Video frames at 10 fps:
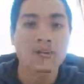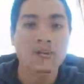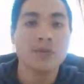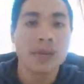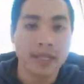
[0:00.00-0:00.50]
I
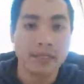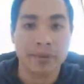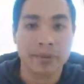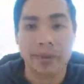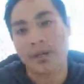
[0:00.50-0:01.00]
can do that
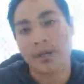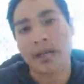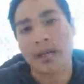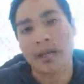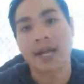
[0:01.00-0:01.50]
to people and
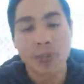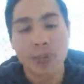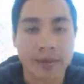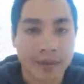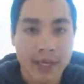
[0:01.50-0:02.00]
I can help
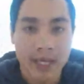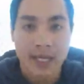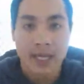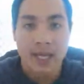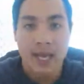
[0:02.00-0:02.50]
people.
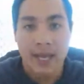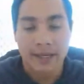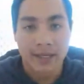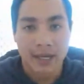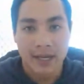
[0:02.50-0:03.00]

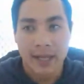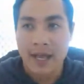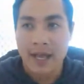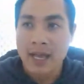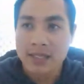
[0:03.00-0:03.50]
And
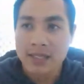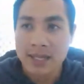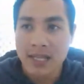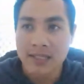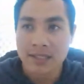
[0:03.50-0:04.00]
I guess
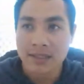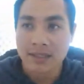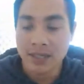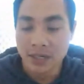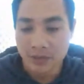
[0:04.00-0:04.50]
I,
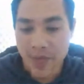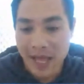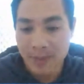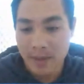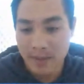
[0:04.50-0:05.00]
you
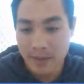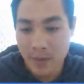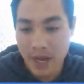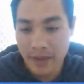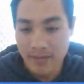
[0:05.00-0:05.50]
know, that's
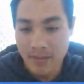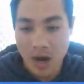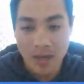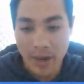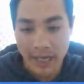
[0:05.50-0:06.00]
probably where
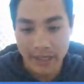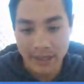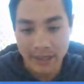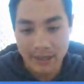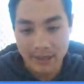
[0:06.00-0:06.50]
the monk
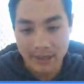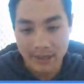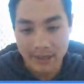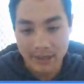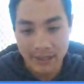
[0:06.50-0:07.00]
part is.
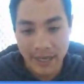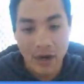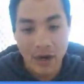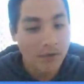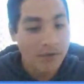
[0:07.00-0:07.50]
And
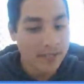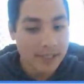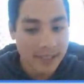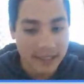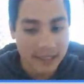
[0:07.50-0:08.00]

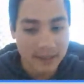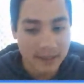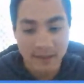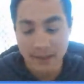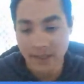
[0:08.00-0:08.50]
obviously
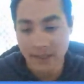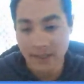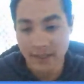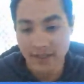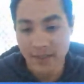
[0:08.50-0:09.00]

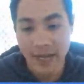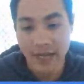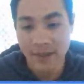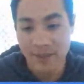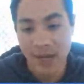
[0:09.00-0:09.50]

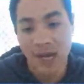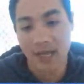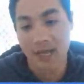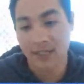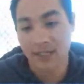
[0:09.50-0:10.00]
the money
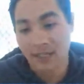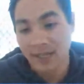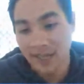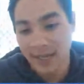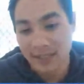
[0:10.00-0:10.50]
part
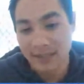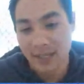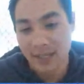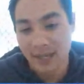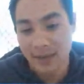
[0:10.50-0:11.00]

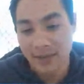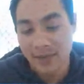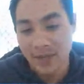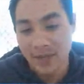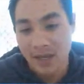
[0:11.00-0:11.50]
is,
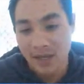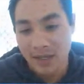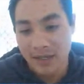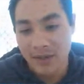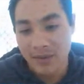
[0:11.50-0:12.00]

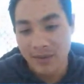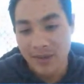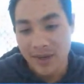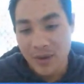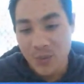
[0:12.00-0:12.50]
you
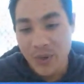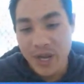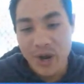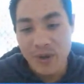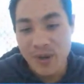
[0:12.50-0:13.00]
know,
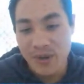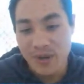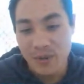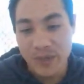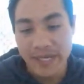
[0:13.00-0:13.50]
we all
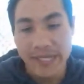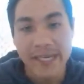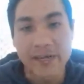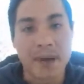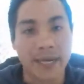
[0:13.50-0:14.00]
know that we
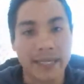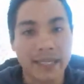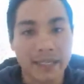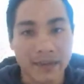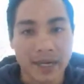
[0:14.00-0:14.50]
need
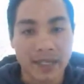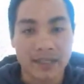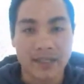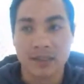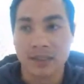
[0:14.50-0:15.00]
money,
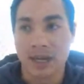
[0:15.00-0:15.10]
right?